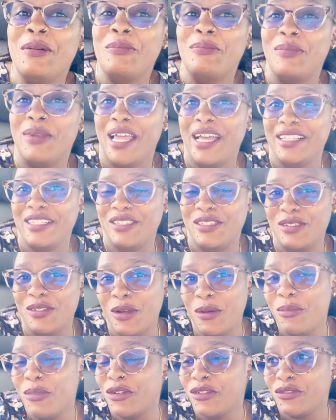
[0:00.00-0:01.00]
plant
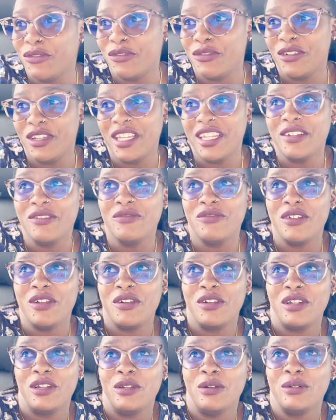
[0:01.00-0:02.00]
shopping in a
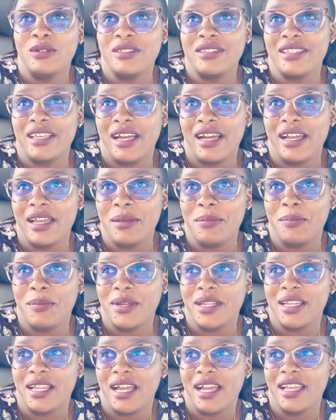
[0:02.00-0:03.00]
very long time,
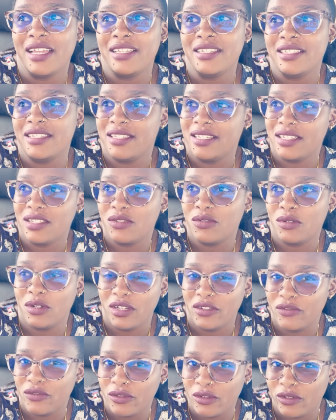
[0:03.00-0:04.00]
but I didn't
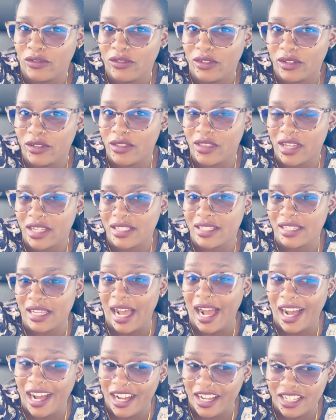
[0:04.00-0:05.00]
really fulfill that
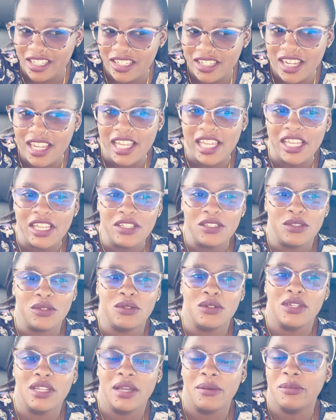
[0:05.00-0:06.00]
urge. So
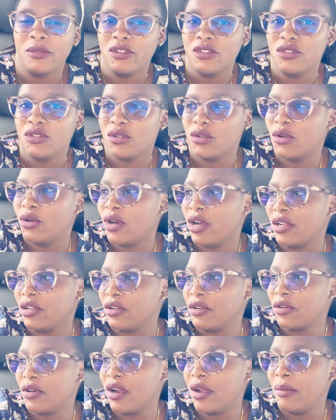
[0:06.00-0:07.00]
today I'm going to go
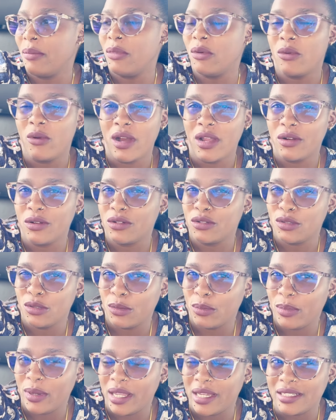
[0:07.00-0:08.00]
and grab one or
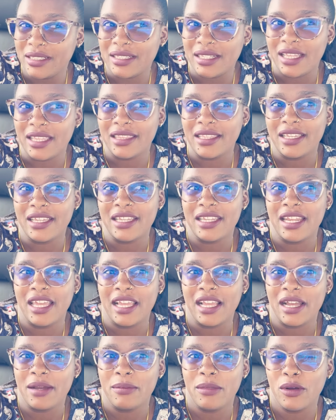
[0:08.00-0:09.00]
two plants and then I
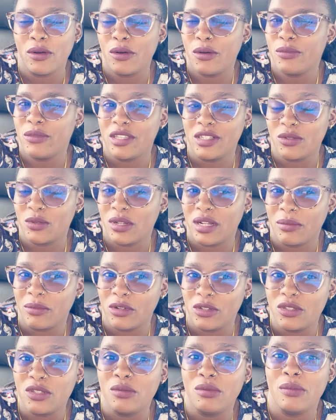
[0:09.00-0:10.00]
come back home. That's when I'm
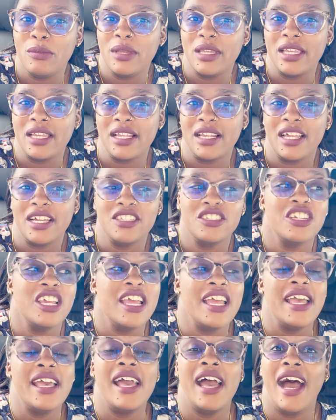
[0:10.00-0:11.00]
going to be making lunch.
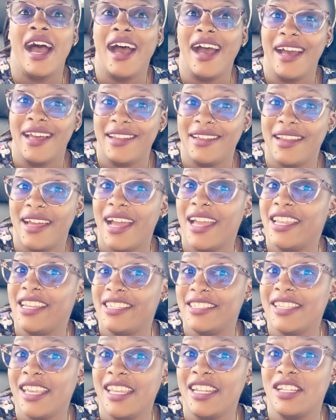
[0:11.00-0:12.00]
And I
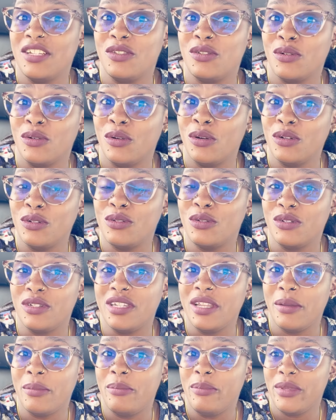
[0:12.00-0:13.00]
decided to go
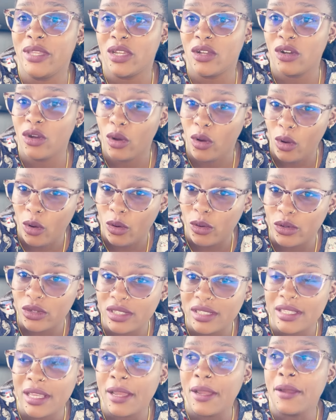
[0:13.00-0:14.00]
today because